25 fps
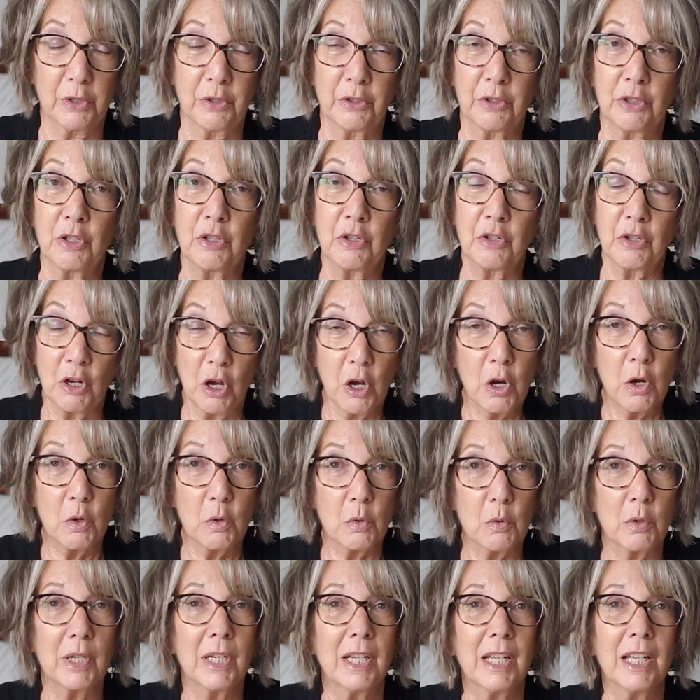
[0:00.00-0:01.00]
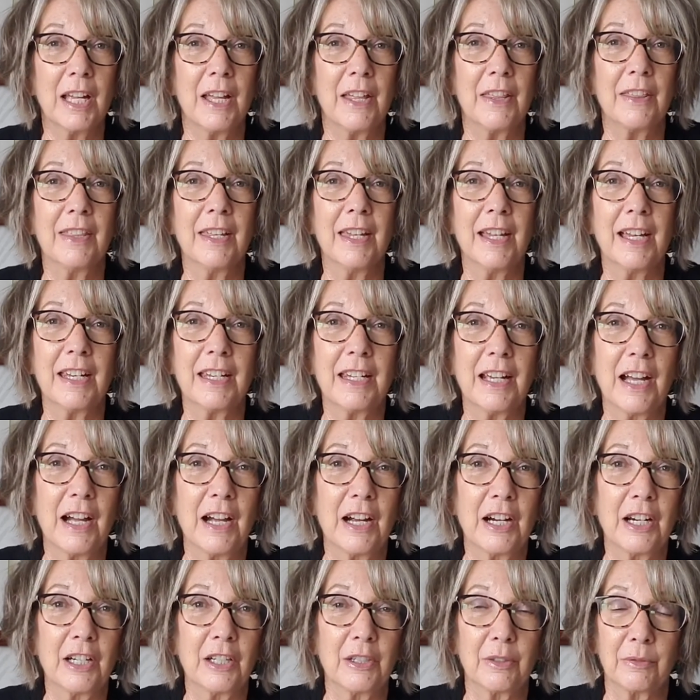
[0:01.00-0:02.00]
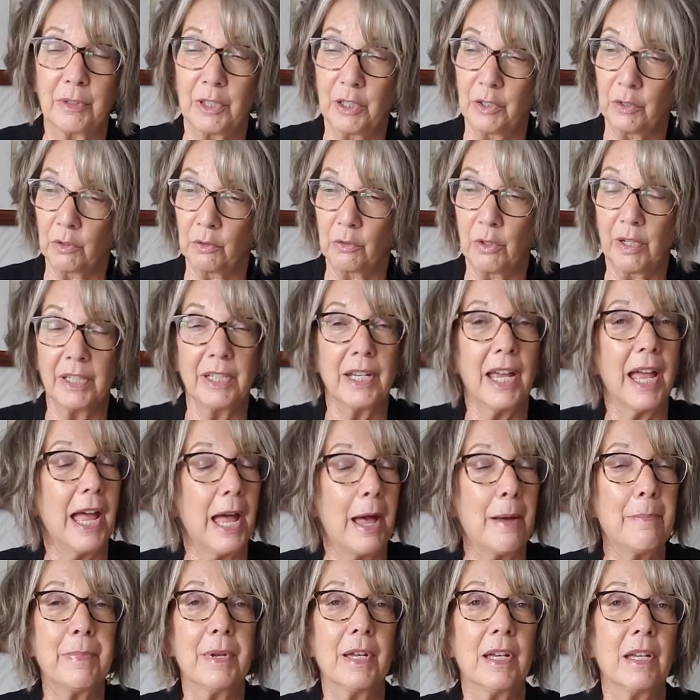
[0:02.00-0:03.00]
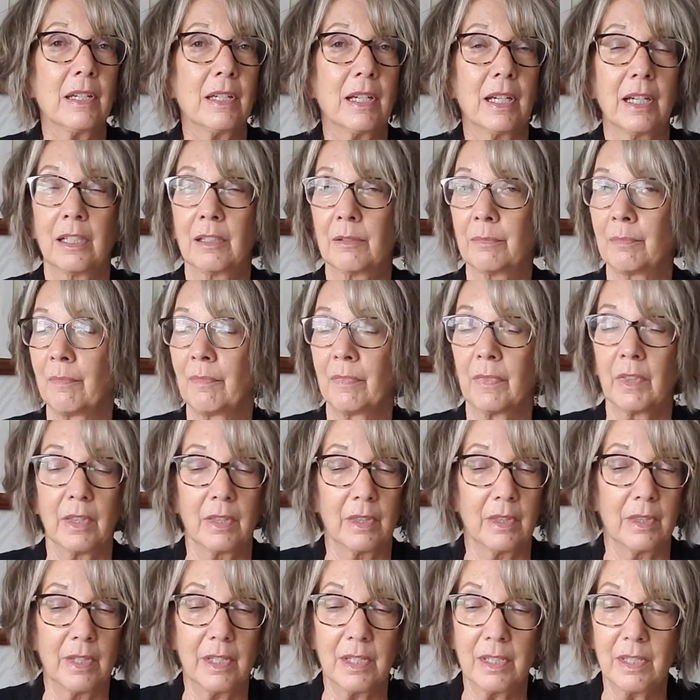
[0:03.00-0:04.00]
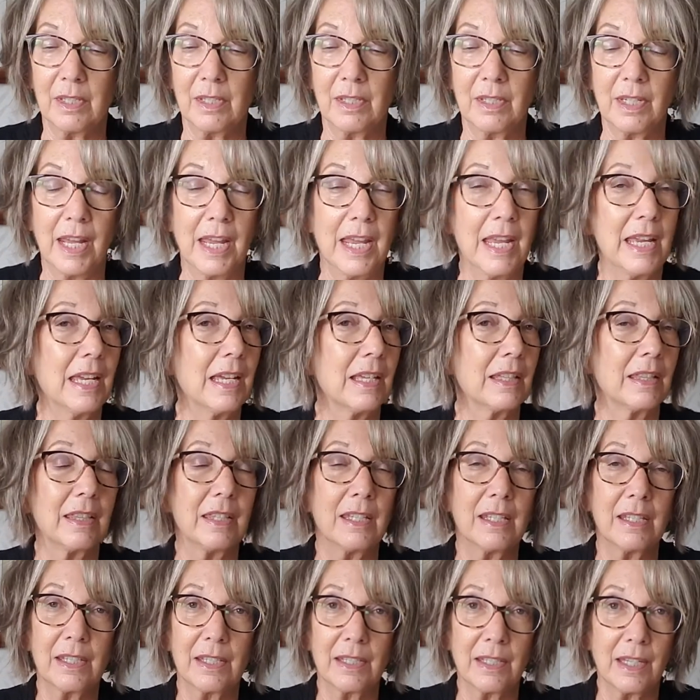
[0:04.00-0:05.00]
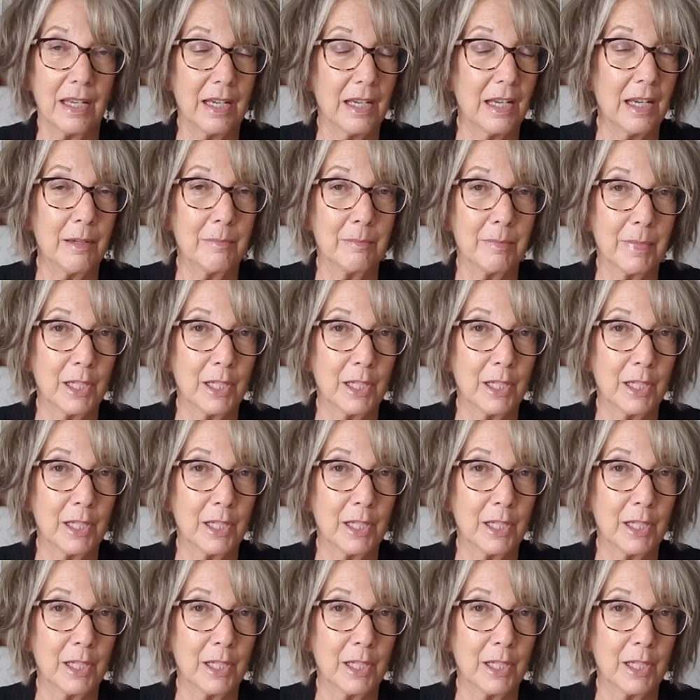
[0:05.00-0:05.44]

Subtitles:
or to know that are going to happen on this day at this time.